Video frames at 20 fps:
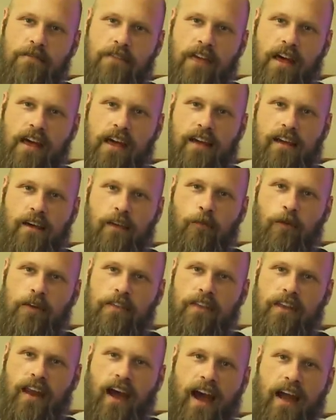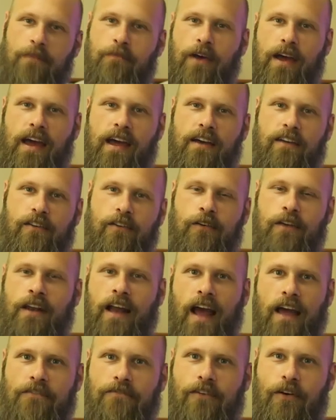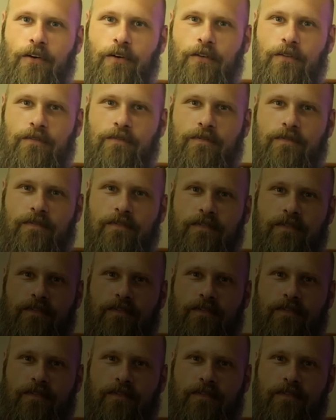thing with an iPad or an iPhone.